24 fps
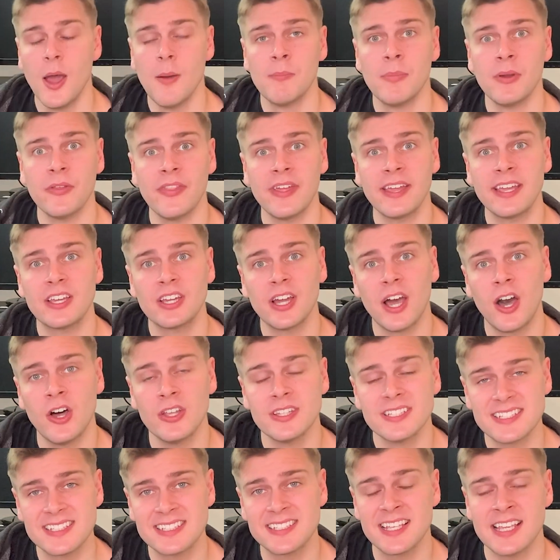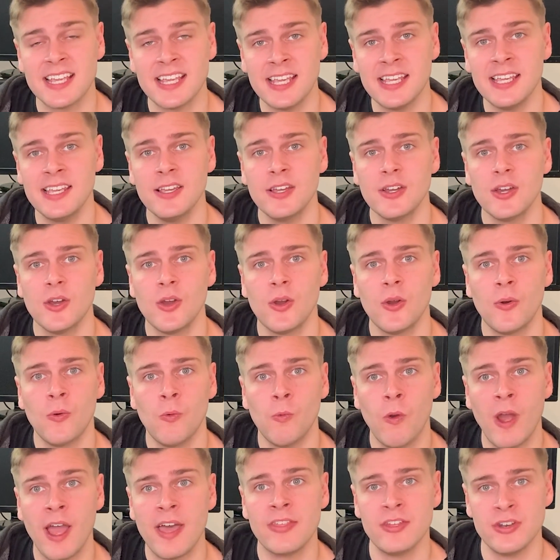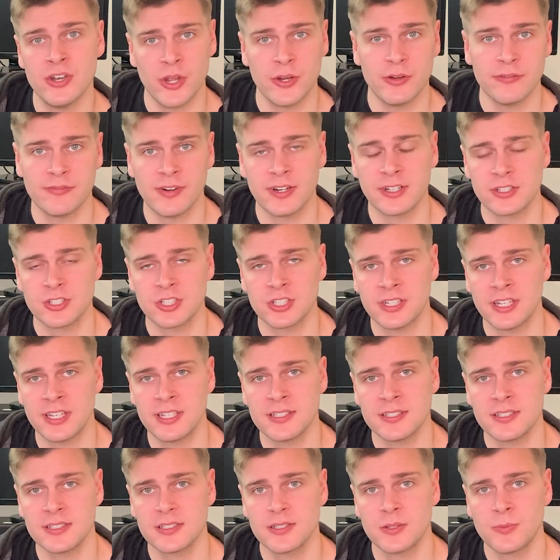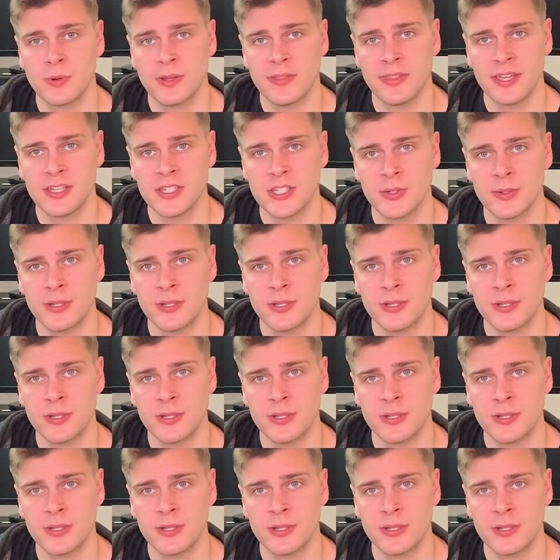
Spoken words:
but they can't see where the note function is when they do